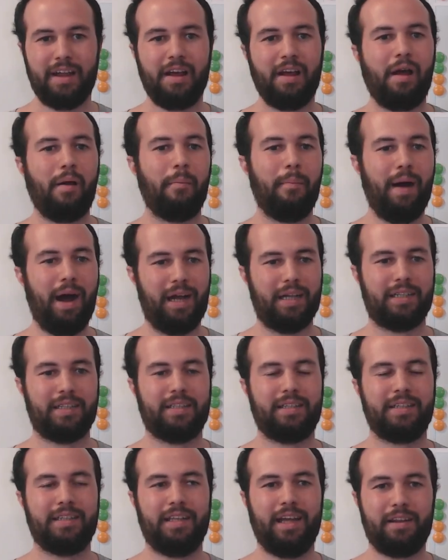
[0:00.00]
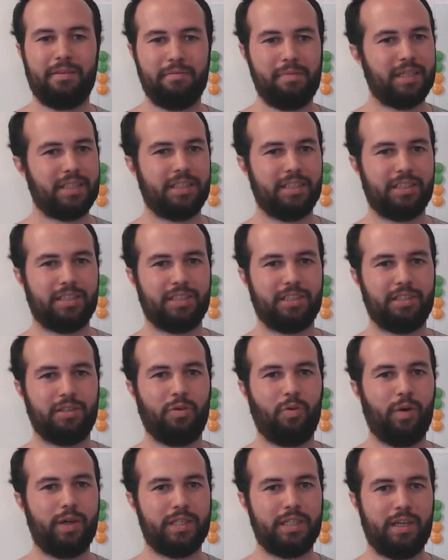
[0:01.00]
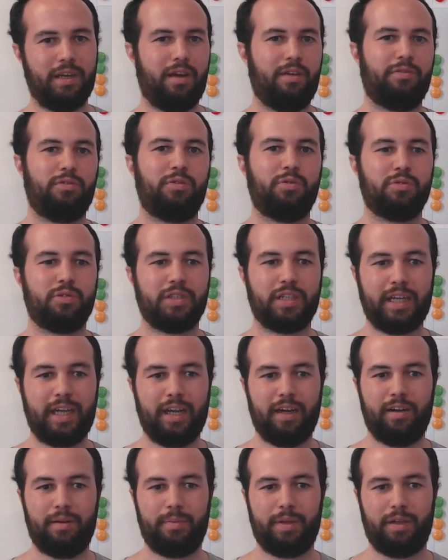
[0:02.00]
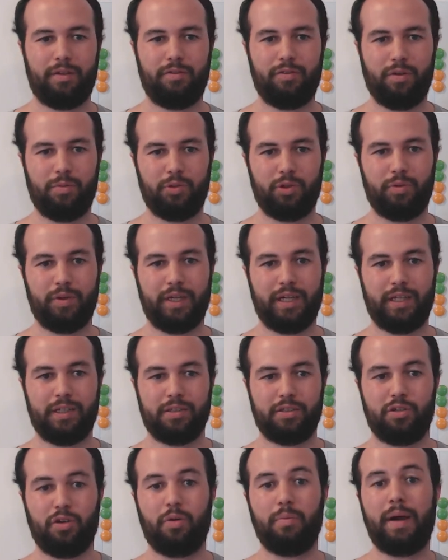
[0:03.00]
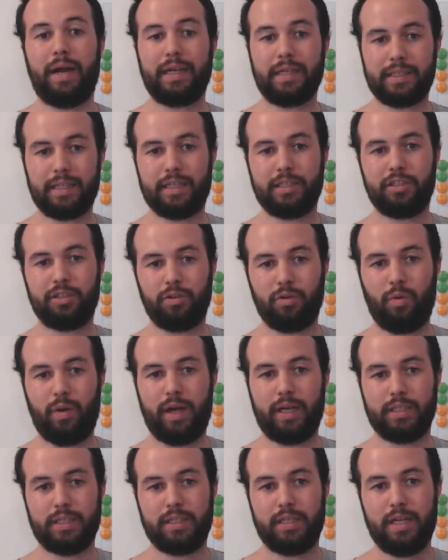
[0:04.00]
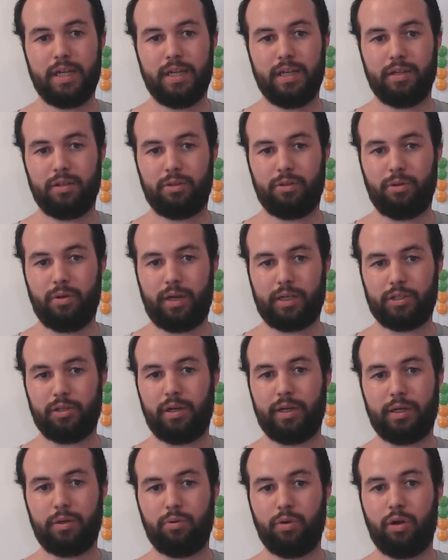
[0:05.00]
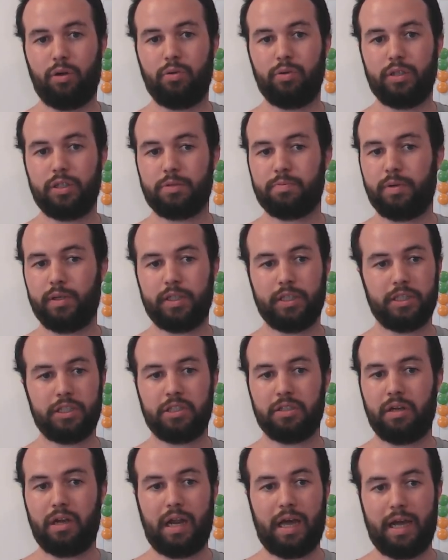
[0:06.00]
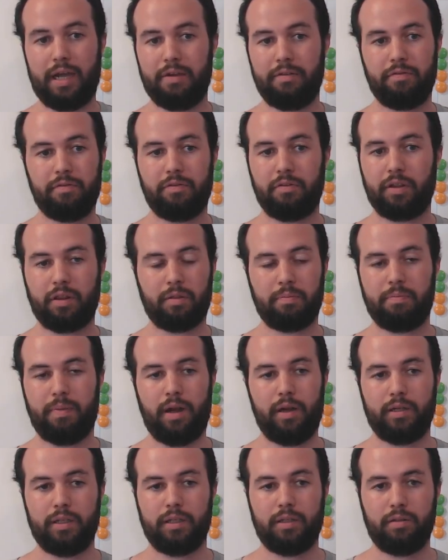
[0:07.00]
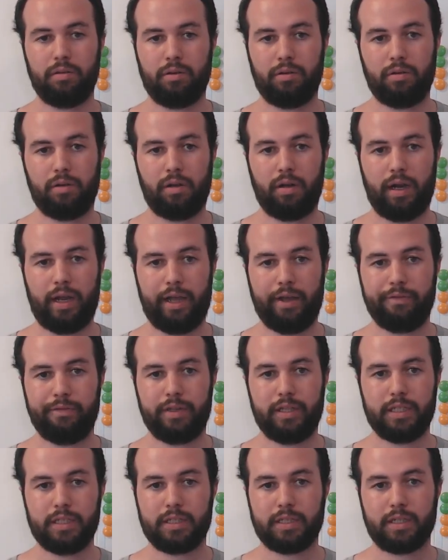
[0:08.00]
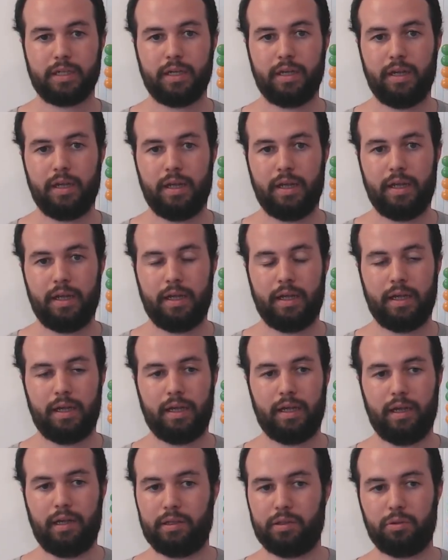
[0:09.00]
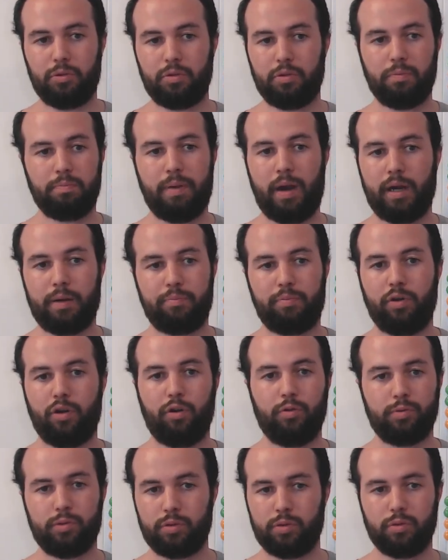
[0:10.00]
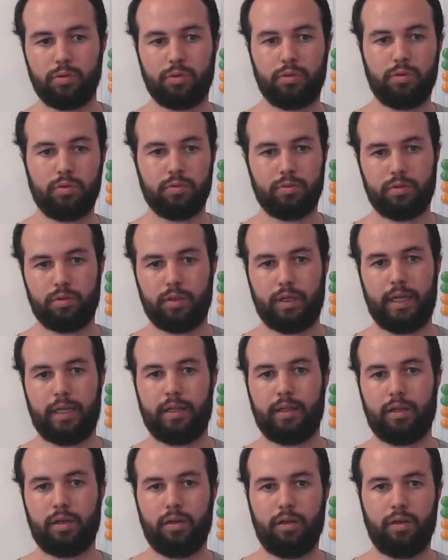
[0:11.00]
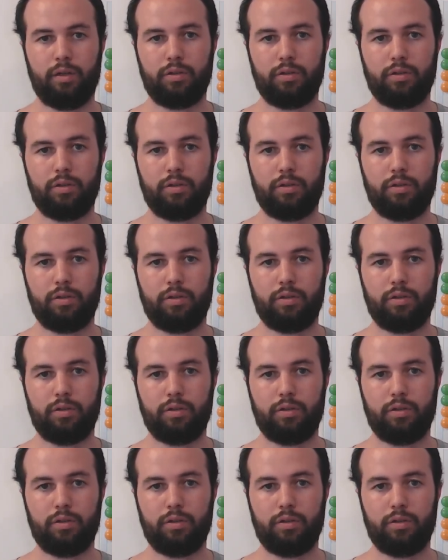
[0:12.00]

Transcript: but that message was enough to scare me from doing it. So my intention was to actually grow this partition live with parted or fdisk do partprobe to get the kernel